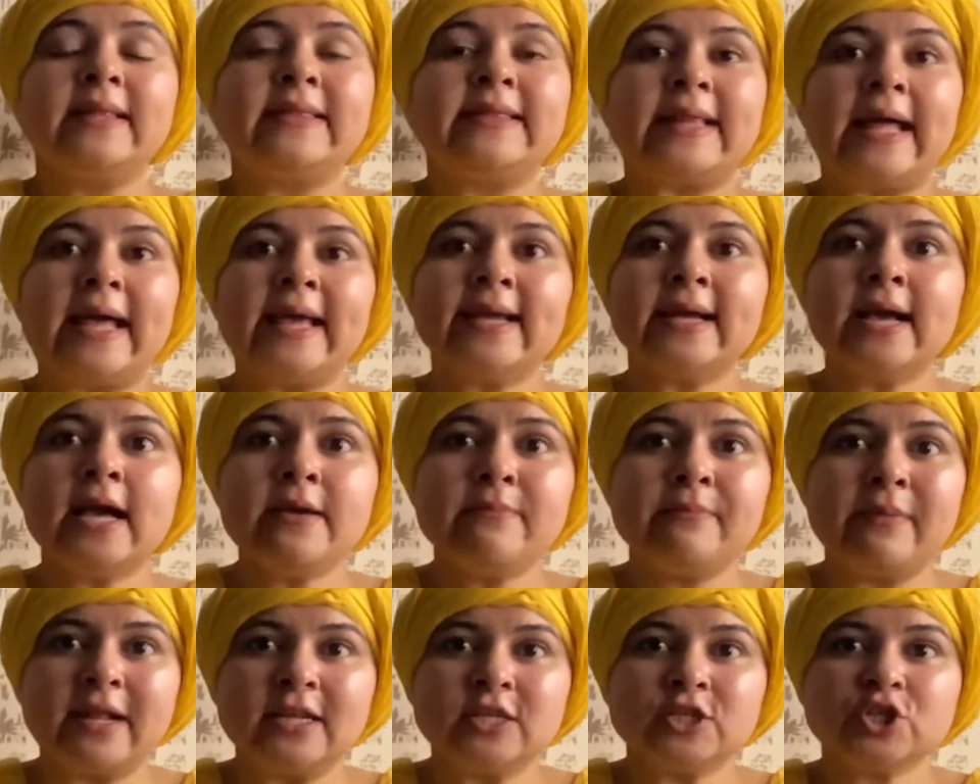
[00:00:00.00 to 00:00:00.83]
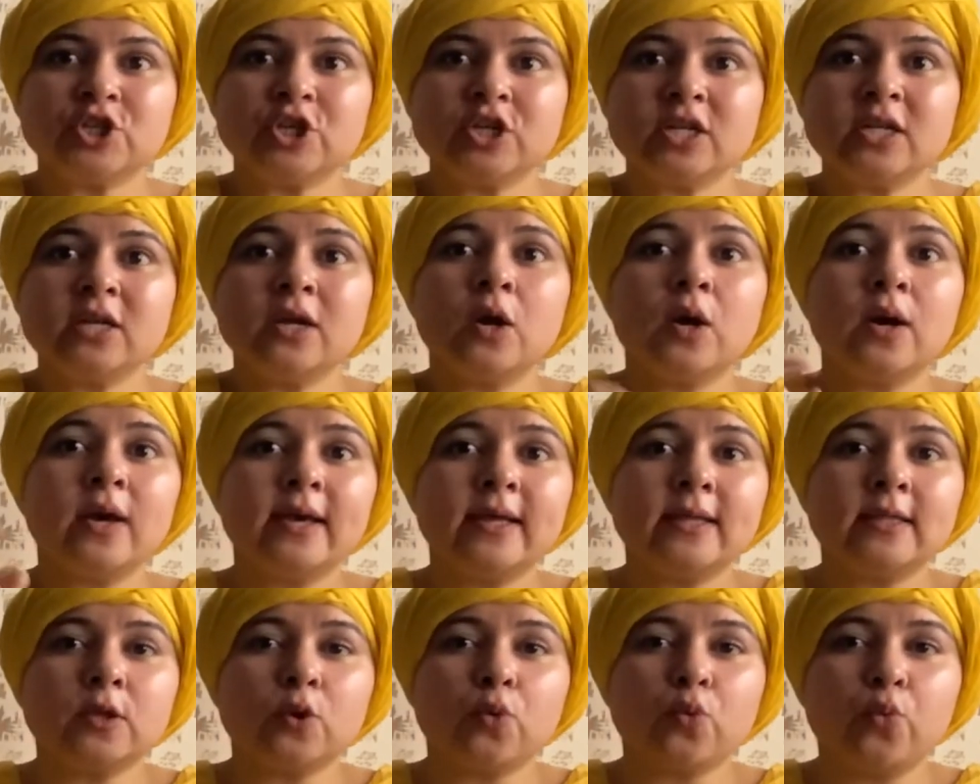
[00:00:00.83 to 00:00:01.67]
Like I mentioned
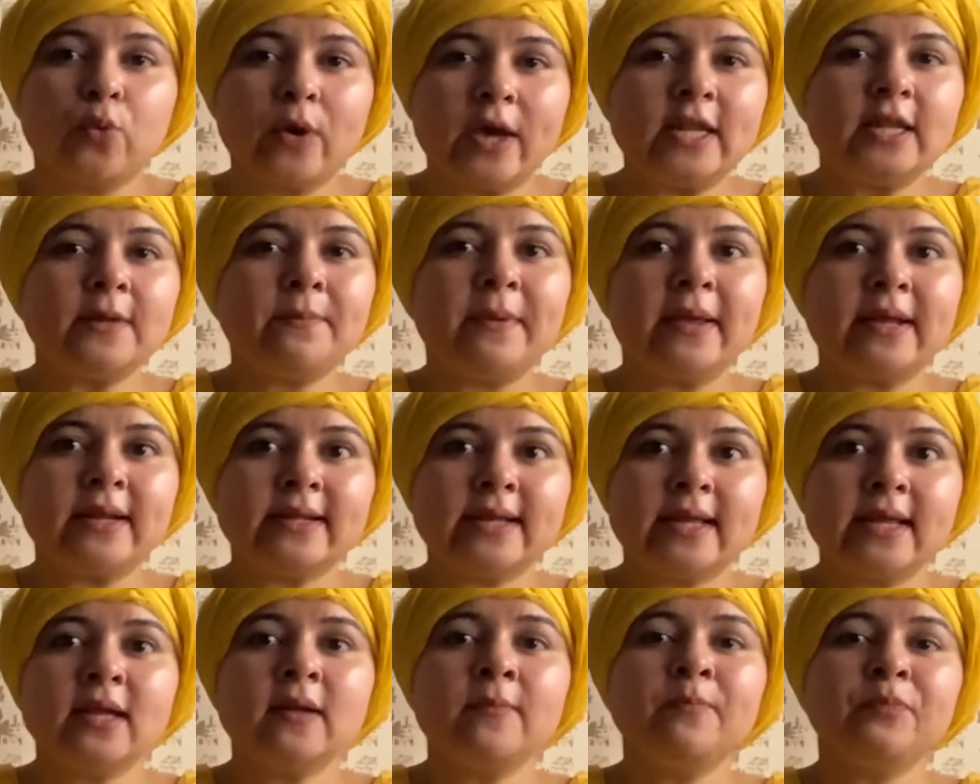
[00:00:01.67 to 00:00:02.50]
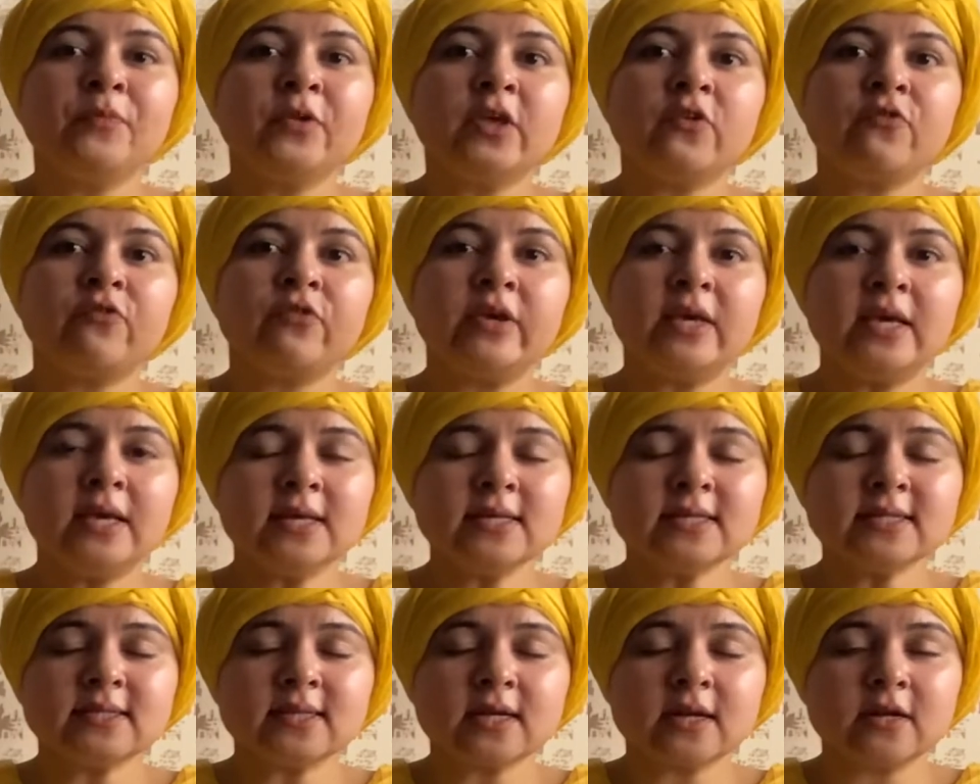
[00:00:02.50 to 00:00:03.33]
in the very beginning, if he
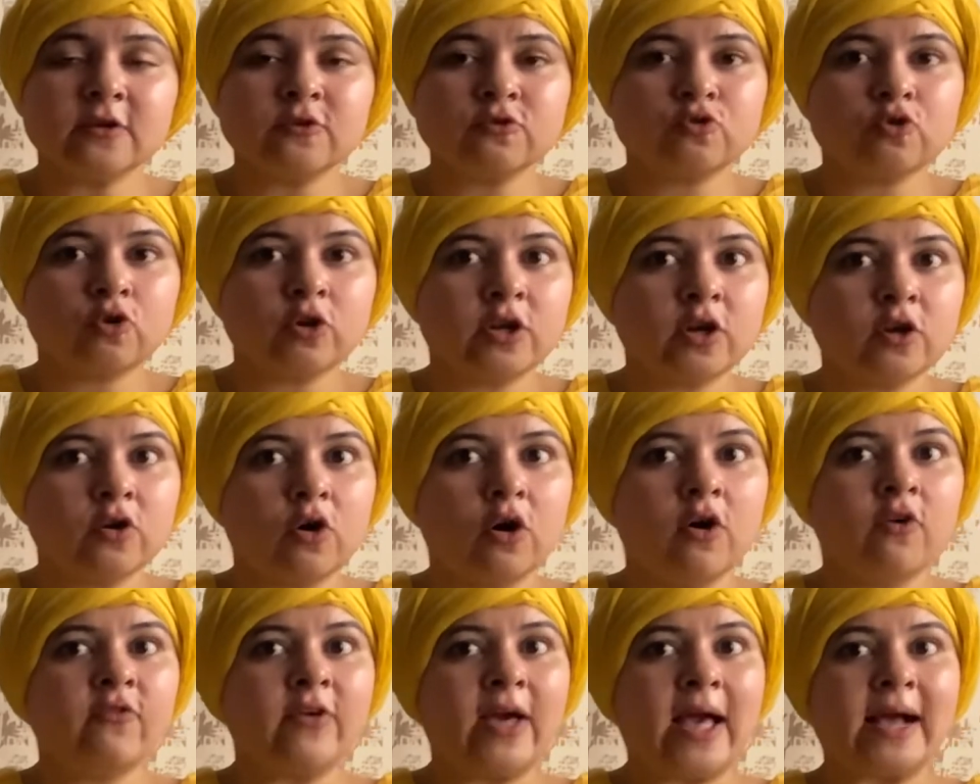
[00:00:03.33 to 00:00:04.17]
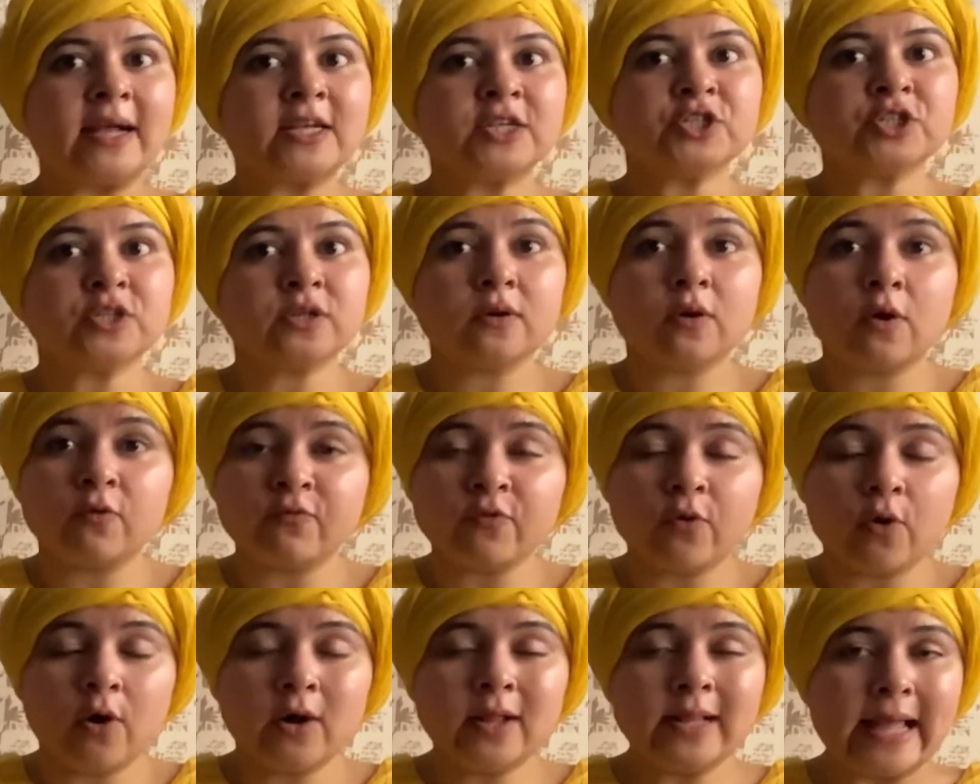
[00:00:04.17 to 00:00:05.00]
is the controller of action,
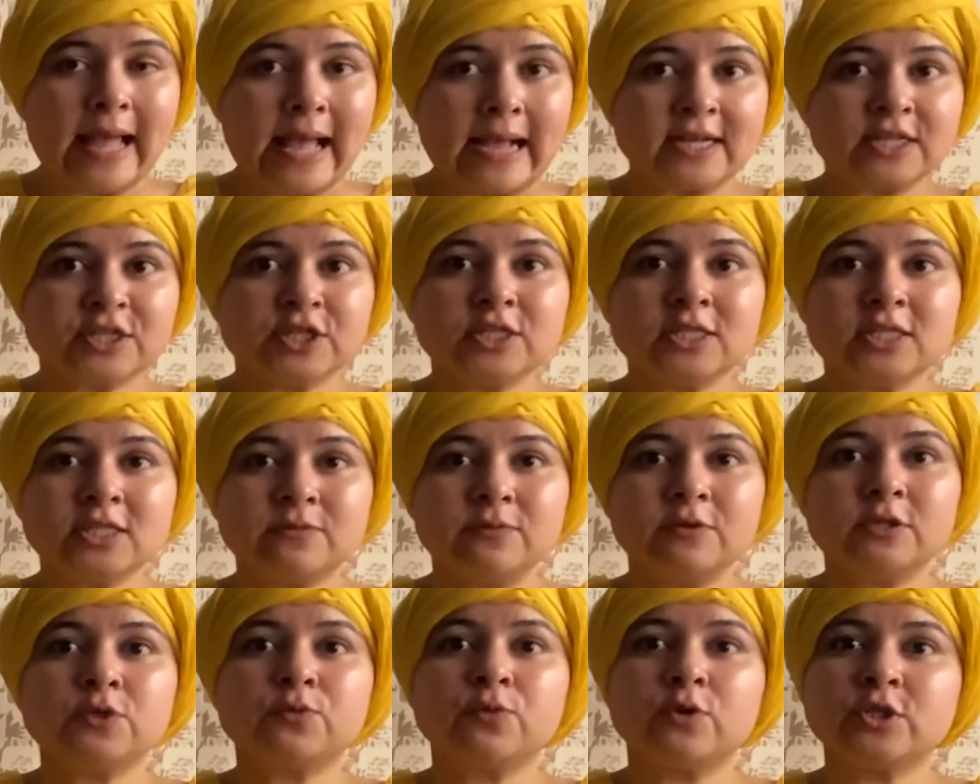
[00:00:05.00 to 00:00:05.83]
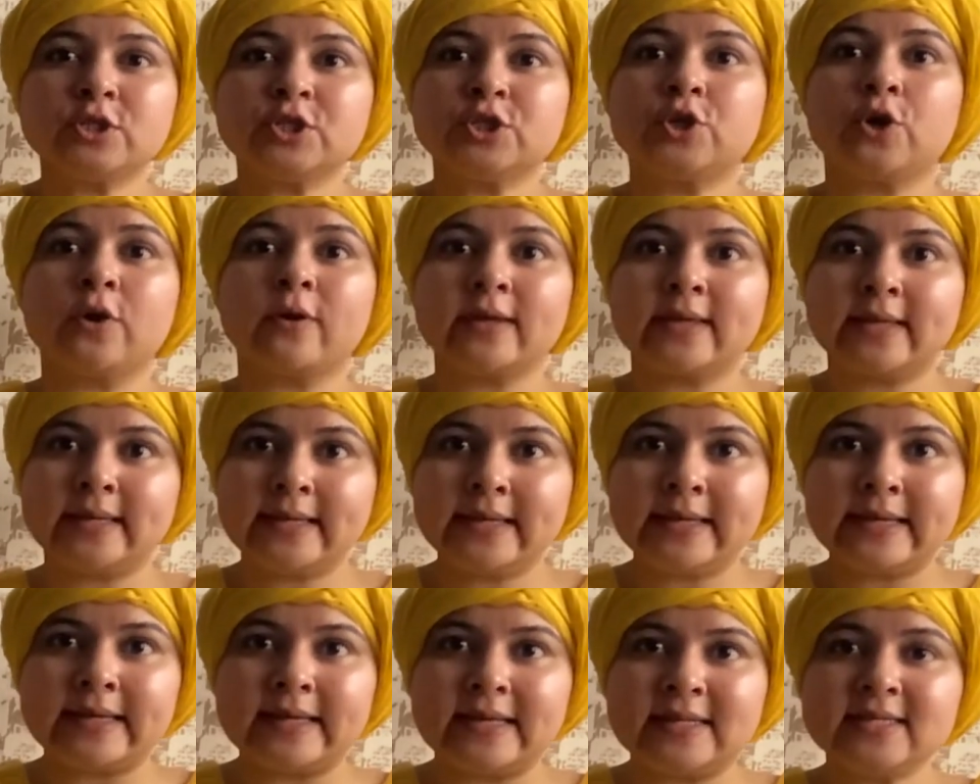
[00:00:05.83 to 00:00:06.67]
of all actions, which for sure
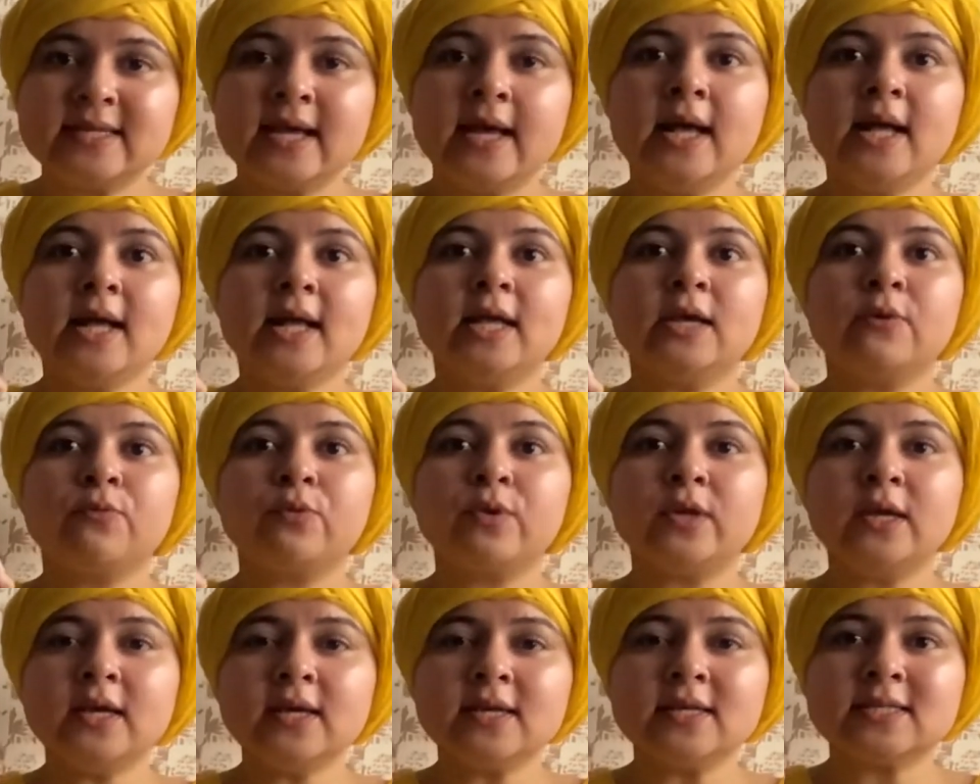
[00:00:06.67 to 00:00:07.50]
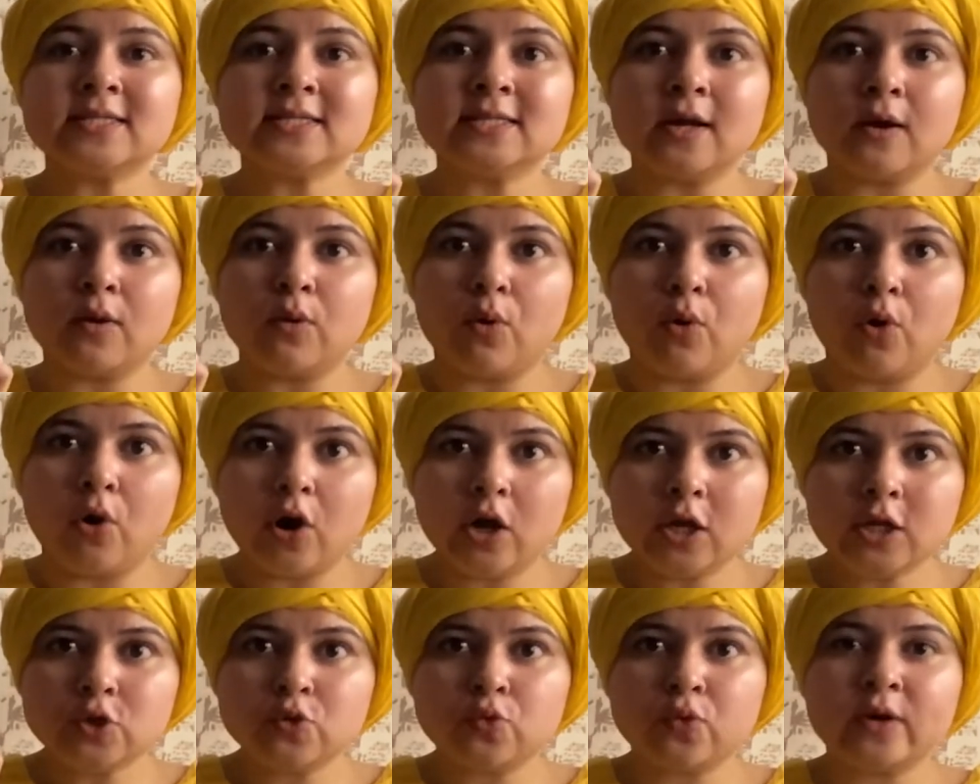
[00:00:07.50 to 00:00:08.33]
he is, if he is the
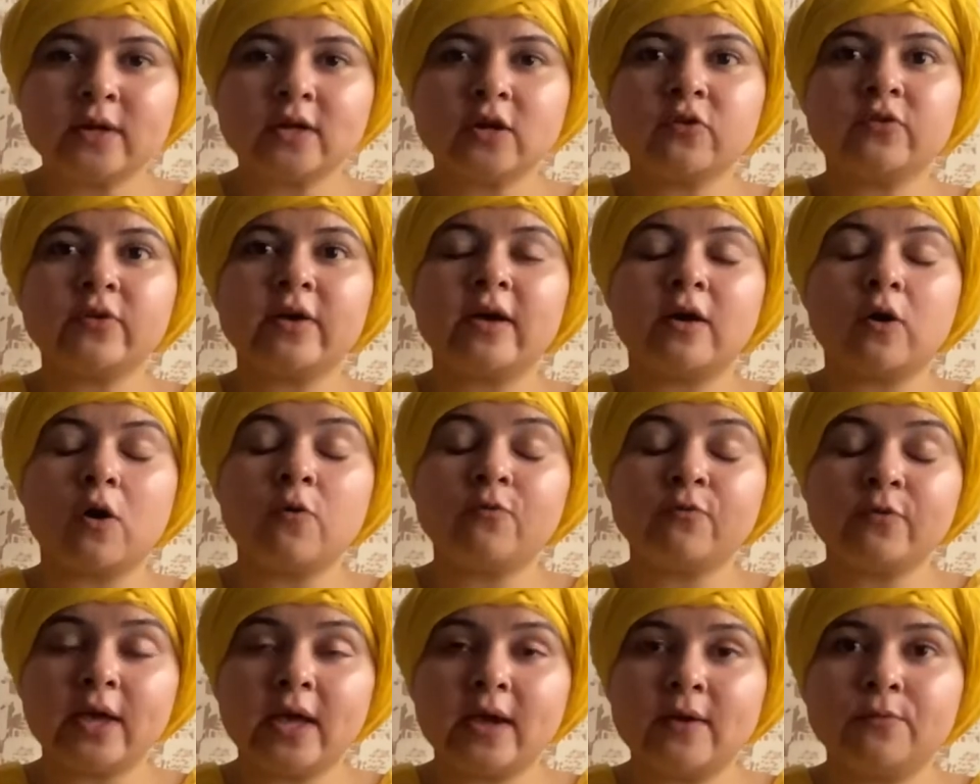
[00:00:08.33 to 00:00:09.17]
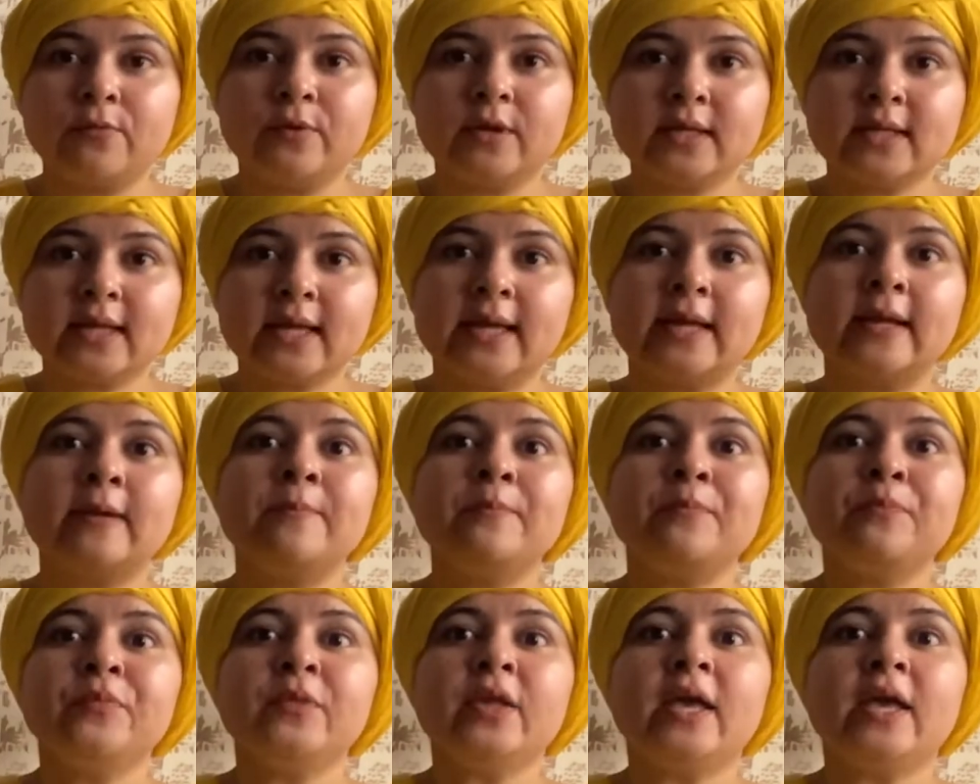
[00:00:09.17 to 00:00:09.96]
all-knower of everything,